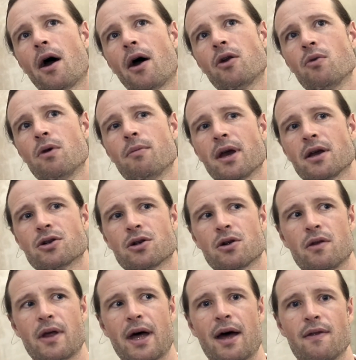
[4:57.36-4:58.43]
How do we make
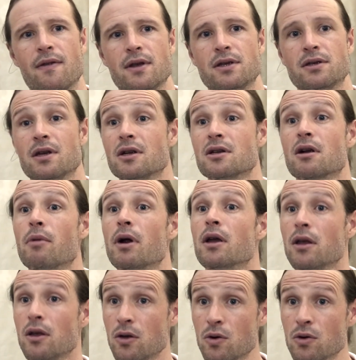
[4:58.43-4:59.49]
sure that these things are
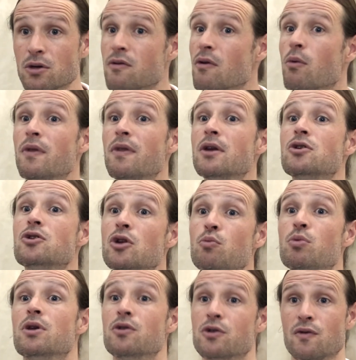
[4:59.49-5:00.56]
being used for what they should
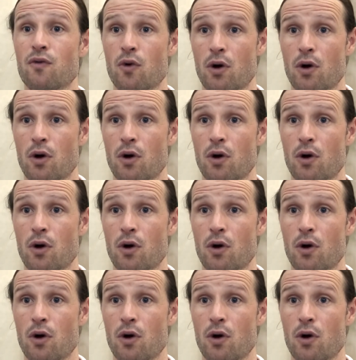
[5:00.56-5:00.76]
be used